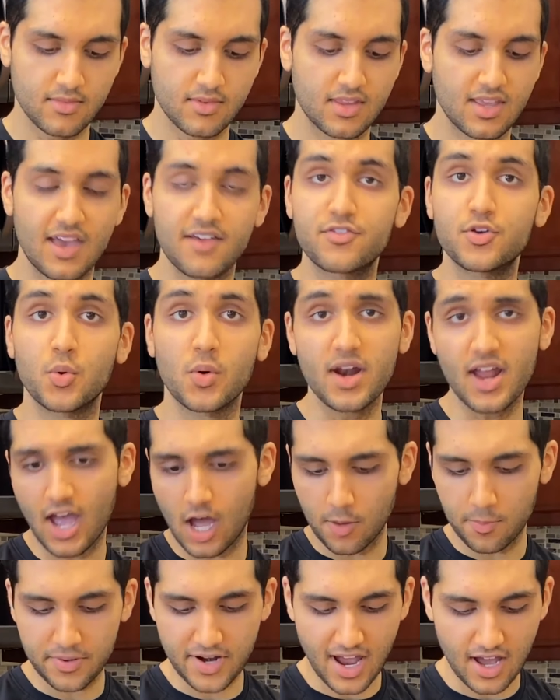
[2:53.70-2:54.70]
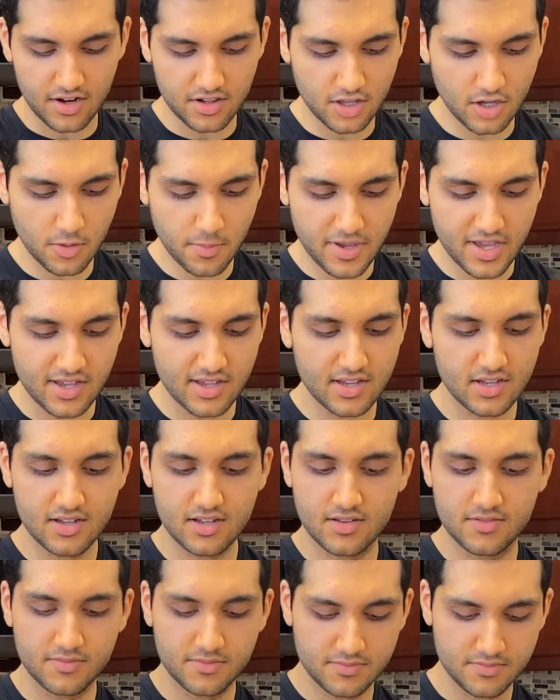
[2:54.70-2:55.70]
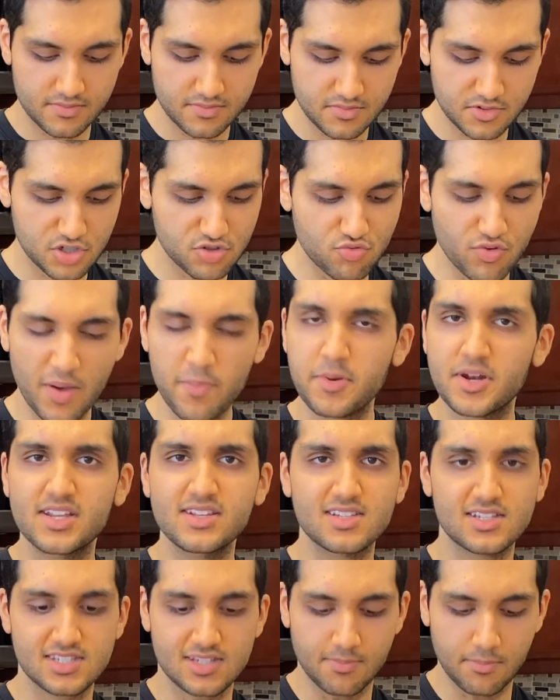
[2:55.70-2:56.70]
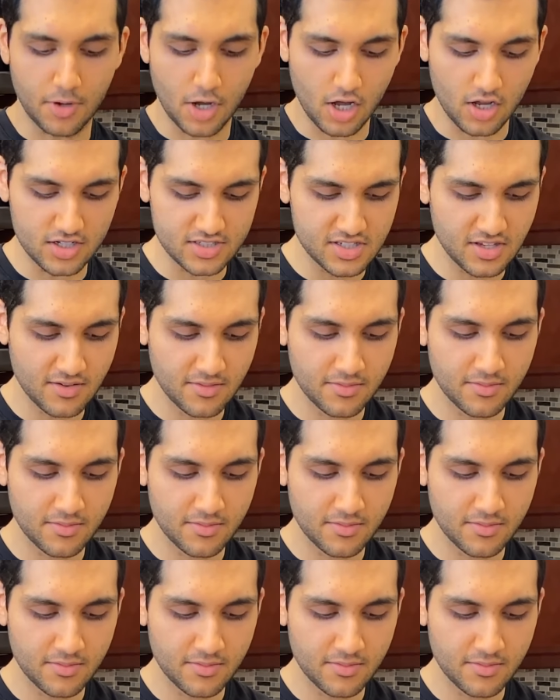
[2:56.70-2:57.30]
If you wanna help it out a little bit, just rip it into some balls